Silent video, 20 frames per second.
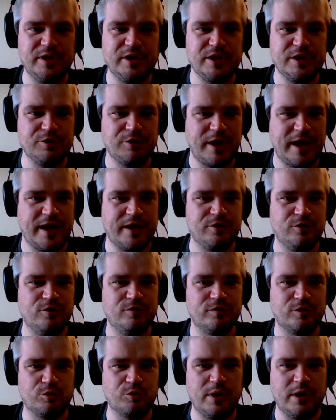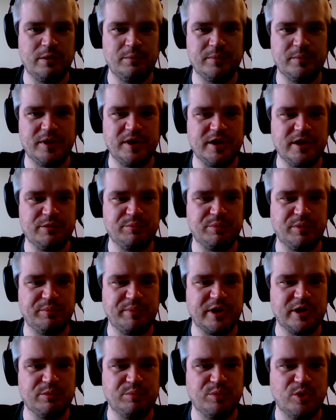You can overwhelm an
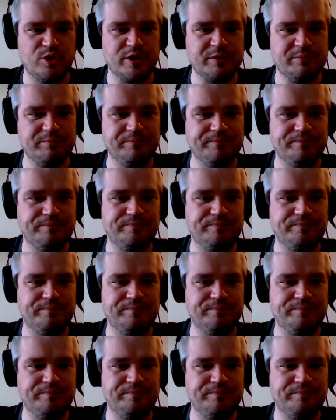unprepared opponent.